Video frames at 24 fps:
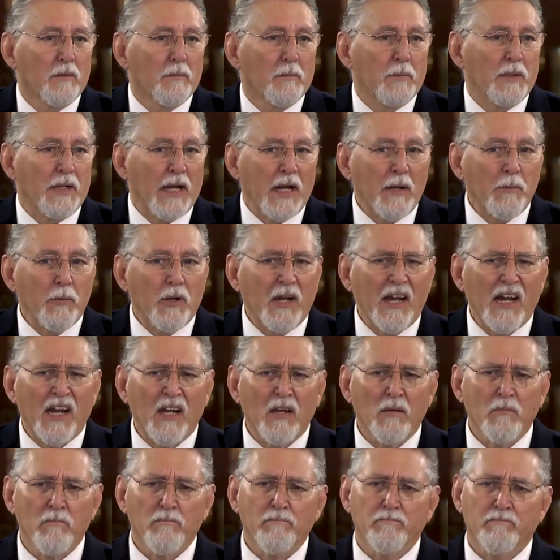But
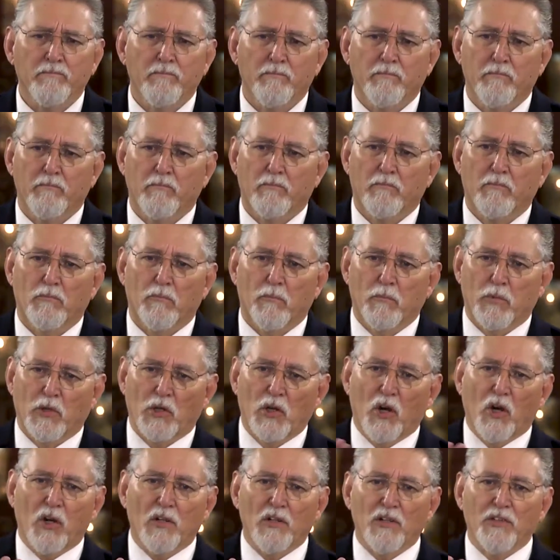Abraham,
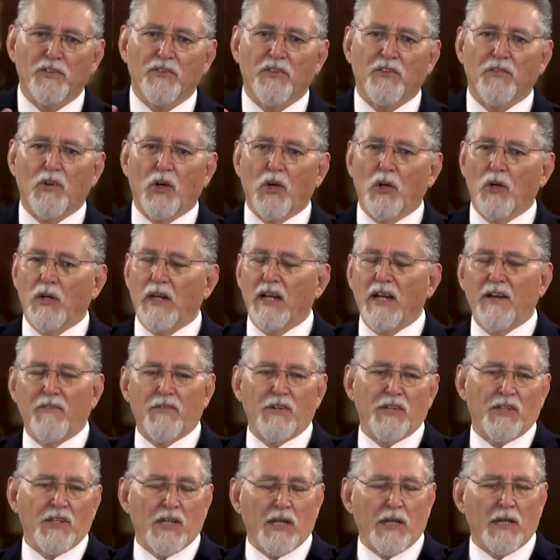regardless of all
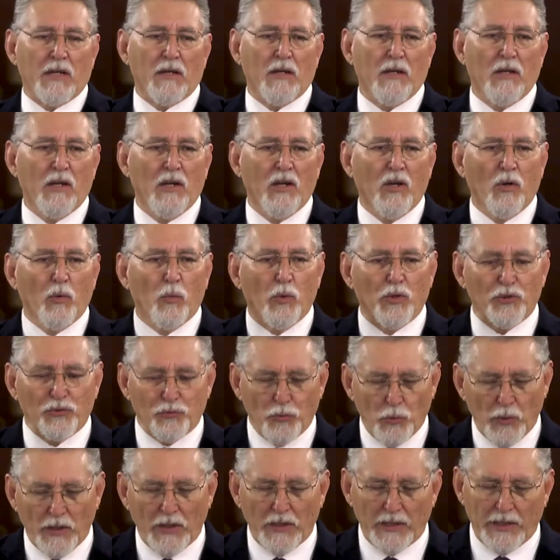everything, was
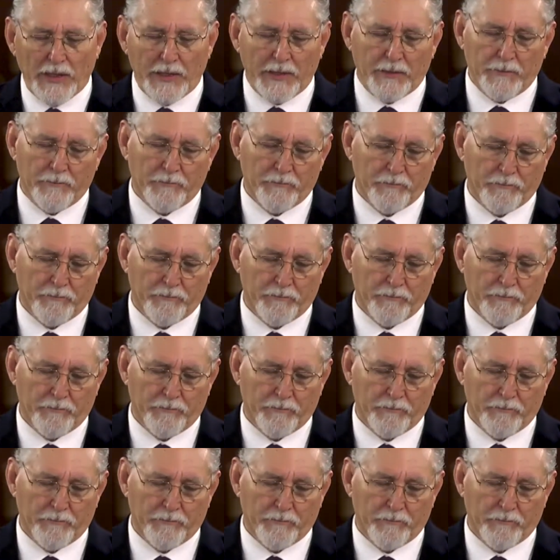willing